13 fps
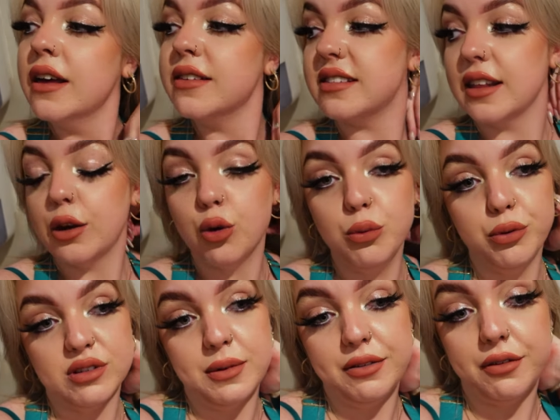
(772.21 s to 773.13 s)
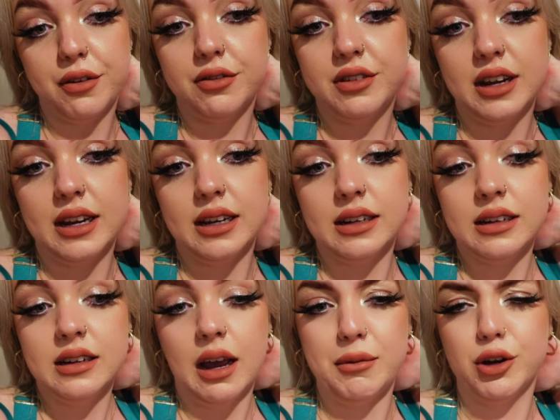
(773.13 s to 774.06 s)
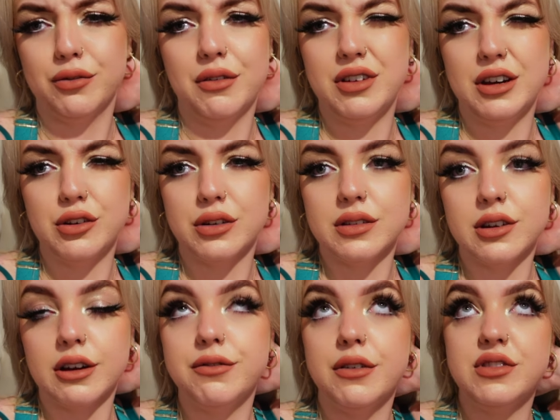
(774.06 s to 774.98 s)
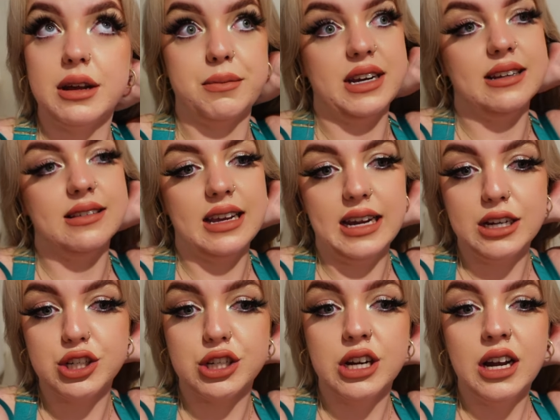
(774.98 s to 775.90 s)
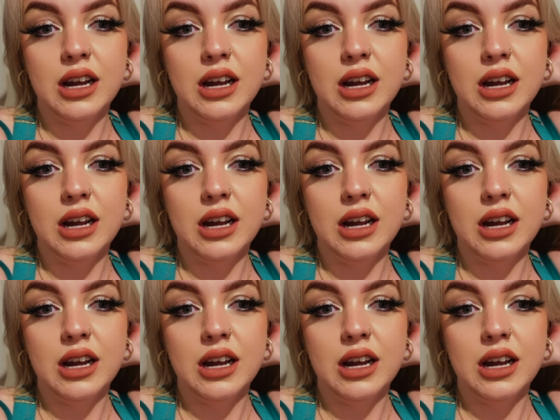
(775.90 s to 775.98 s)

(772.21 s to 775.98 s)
So they all booked me for 15, I mean, not $15, sorry, 15 minutes each.